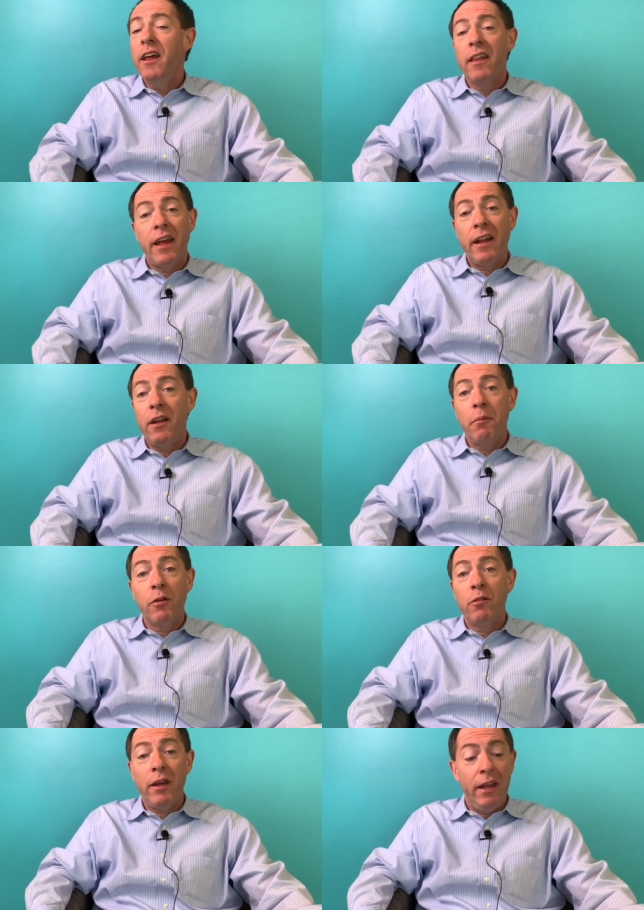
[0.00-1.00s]
that number
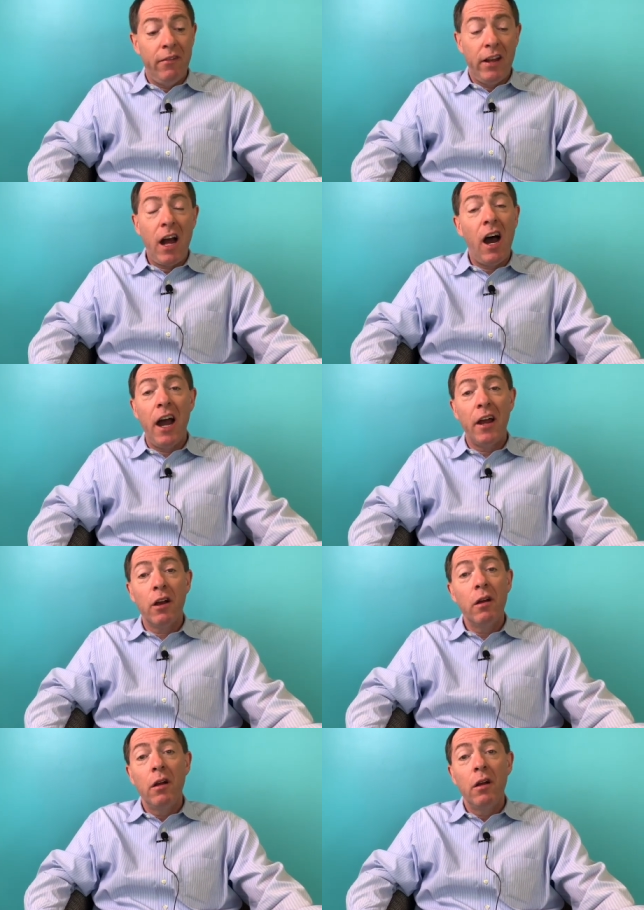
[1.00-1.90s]
is even higher